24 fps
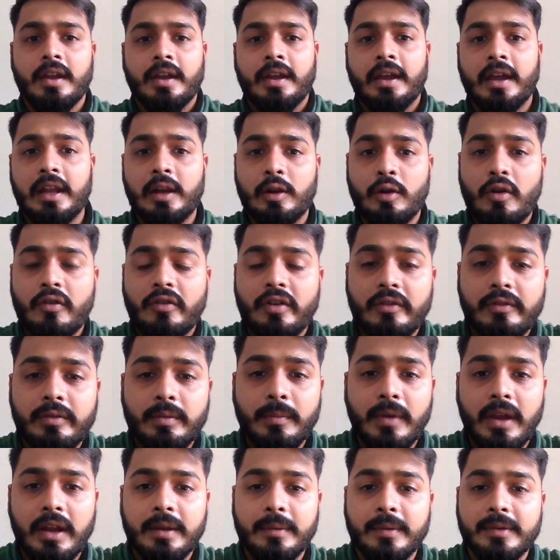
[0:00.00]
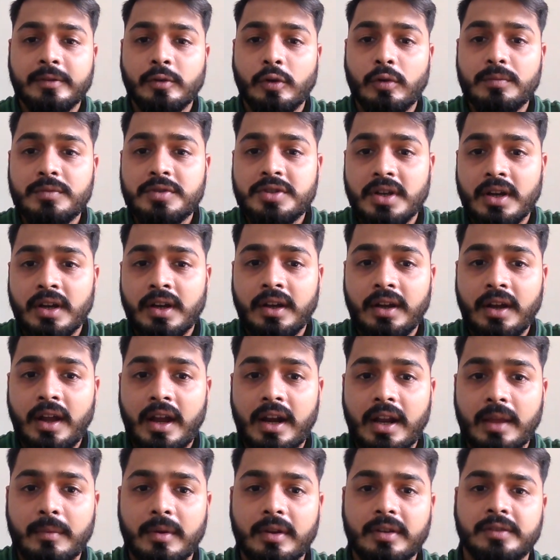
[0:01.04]
Hello everyone, my name is Om Shaha
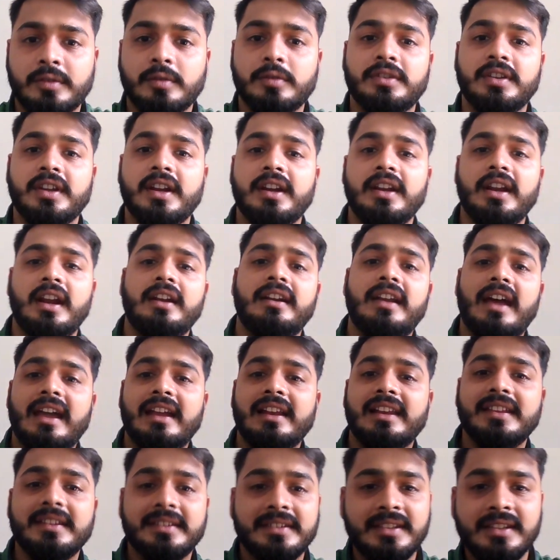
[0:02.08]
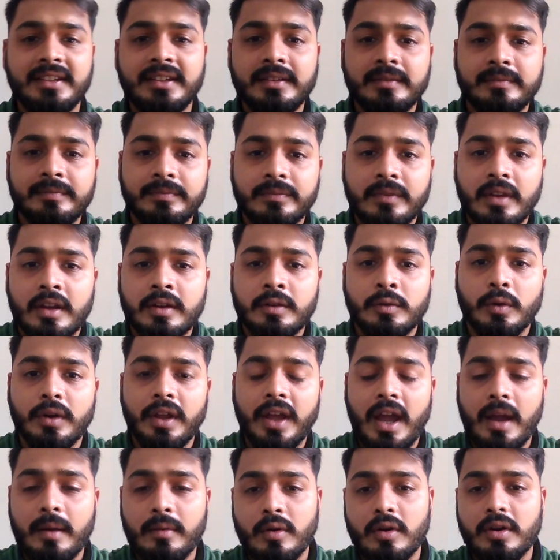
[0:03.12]
and I'm an associate at Dialezee. Today
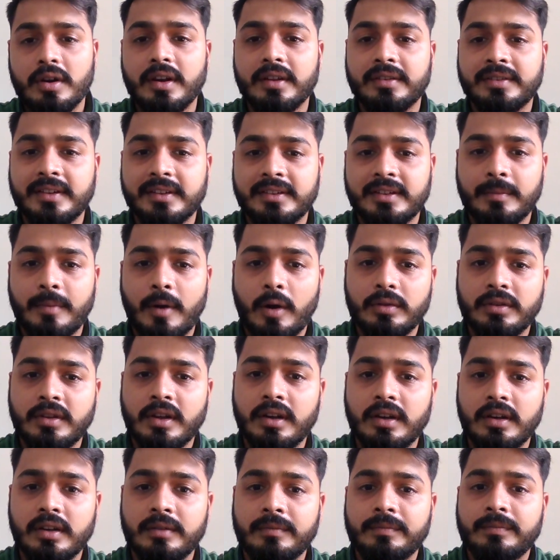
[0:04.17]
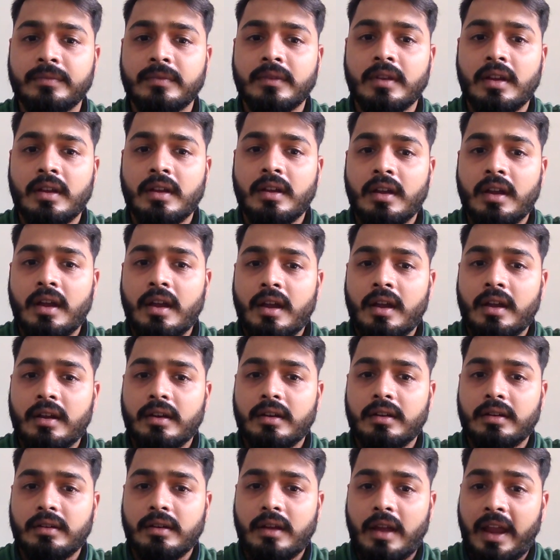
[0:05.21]
I'm going to discuss about the
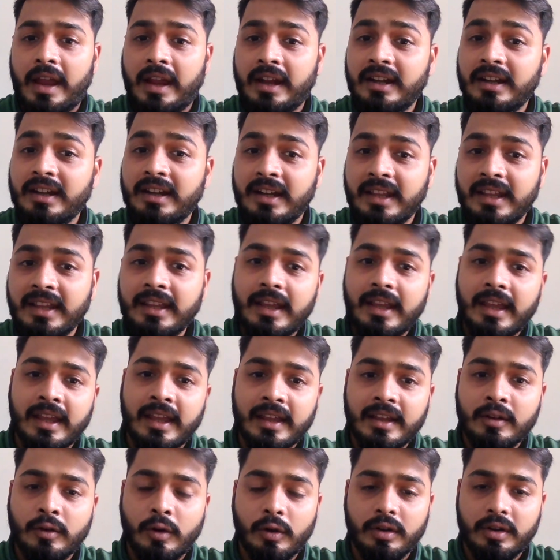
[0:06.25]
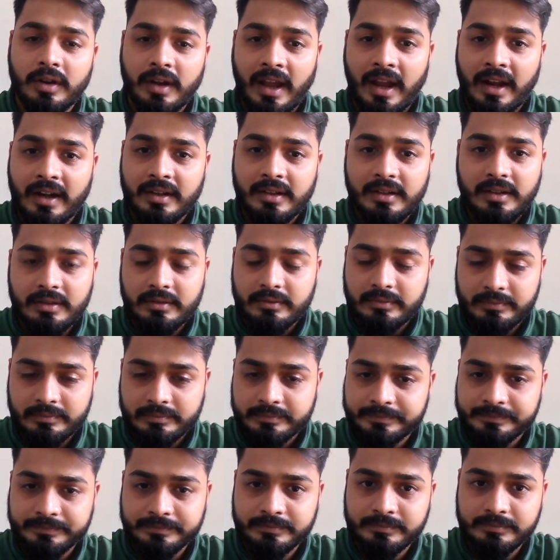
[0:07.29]
NDA contract.
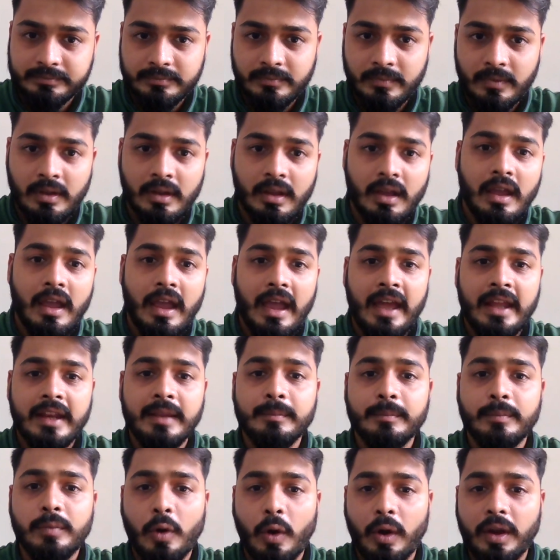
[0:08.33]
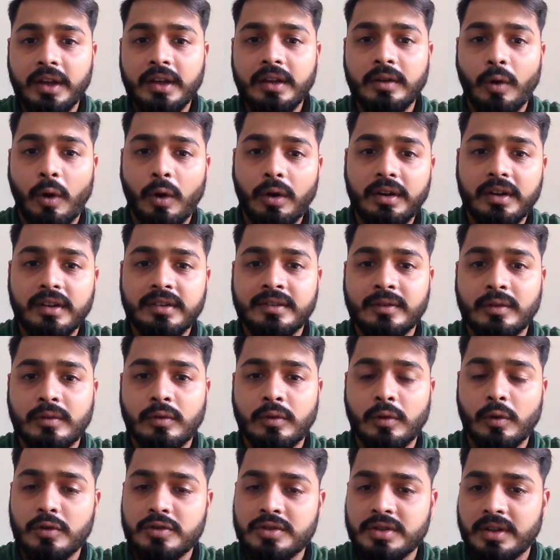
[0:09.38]
An employee
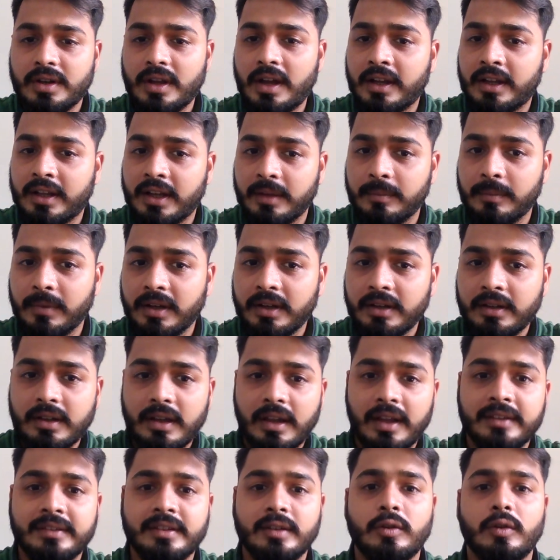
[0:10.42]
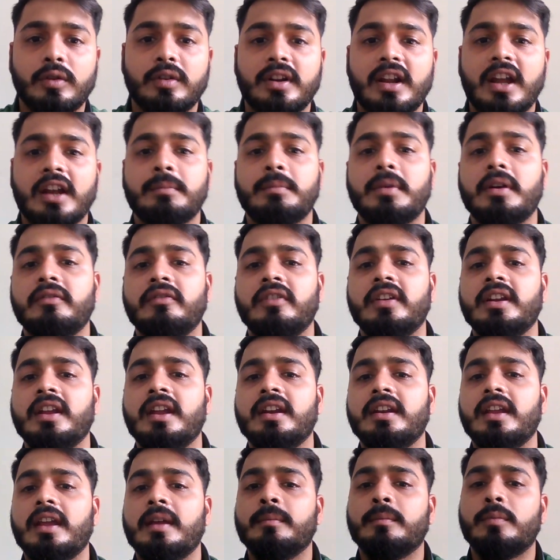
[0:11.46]
non-disclosure agreement is a contract between
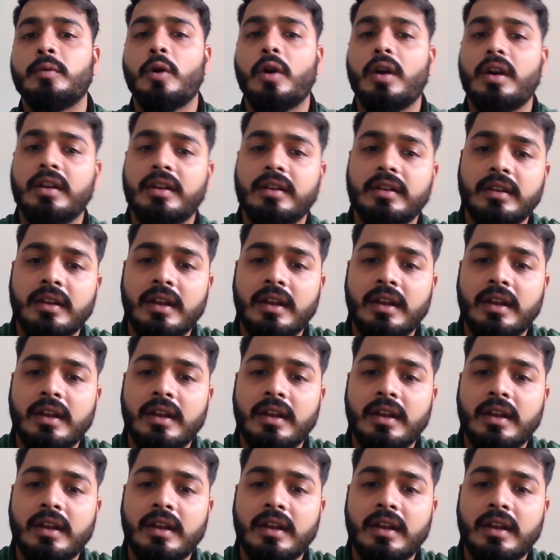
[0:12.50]
an employer